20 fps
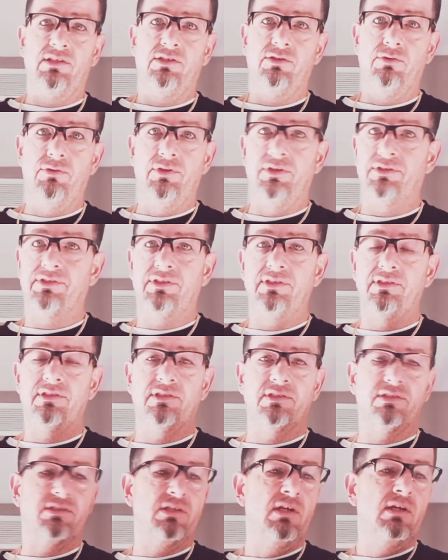this. This
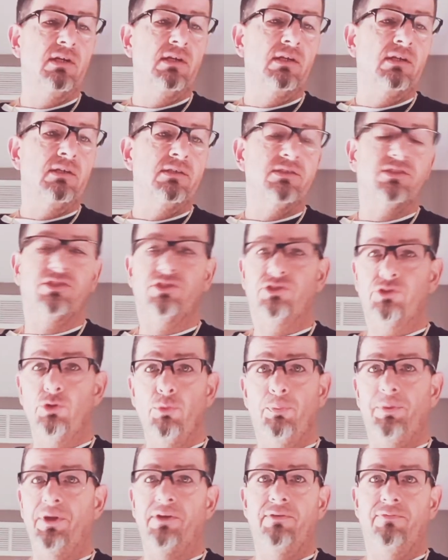is
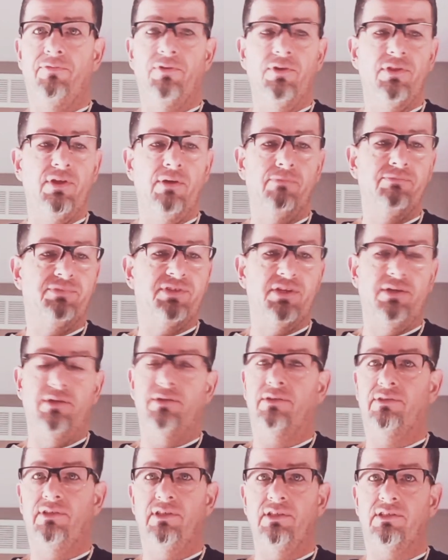stupid for them
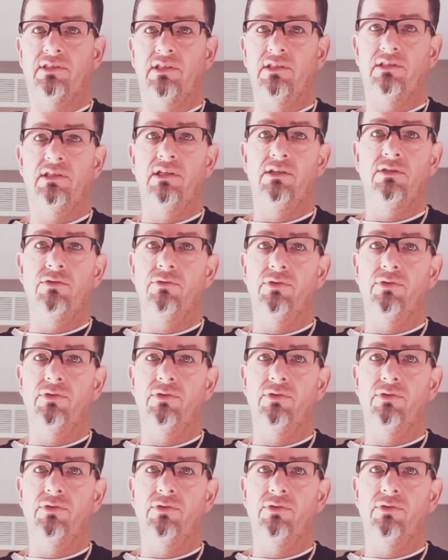to discontinue this